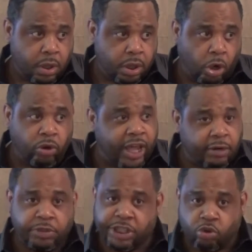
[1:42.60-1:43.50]
Don't let
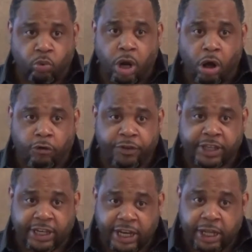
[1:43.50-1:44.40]
them just run off at
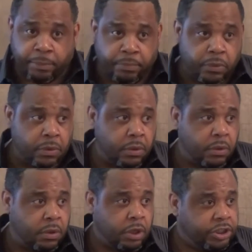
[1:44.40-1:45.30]
the lip.
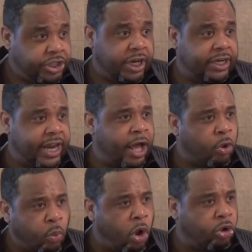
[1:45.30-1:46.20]
Shut it
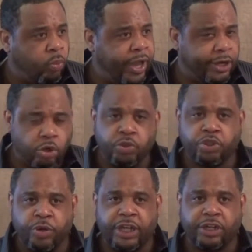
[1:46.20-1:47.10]
down, walk away, do what
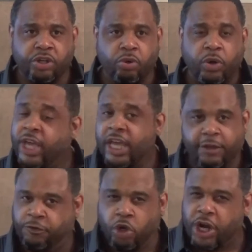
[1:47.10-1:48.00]
you need to do.
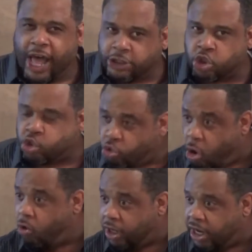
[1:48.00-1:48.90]
If you're not
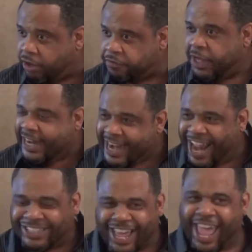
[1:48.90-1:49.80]
strong enough
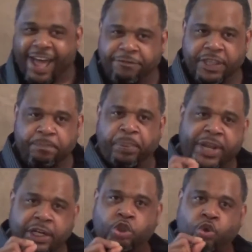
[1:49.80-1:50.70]
not to have the
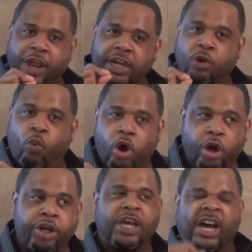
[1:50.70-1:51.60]
penetrating
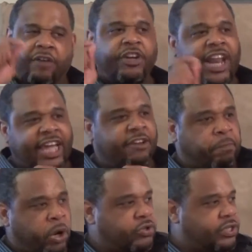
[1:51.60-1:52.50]
word of a negative
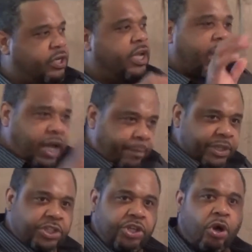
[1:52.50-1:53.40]
person come
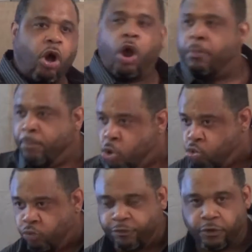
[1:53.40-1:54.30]
into your heart,
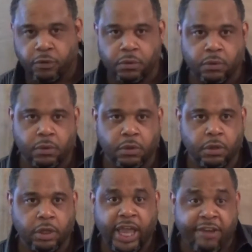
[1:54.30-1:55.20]
move.
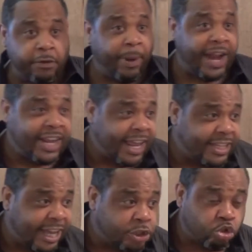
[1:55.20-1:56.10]
Everybody ain't
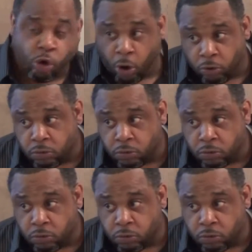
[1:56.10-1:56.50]
that strong.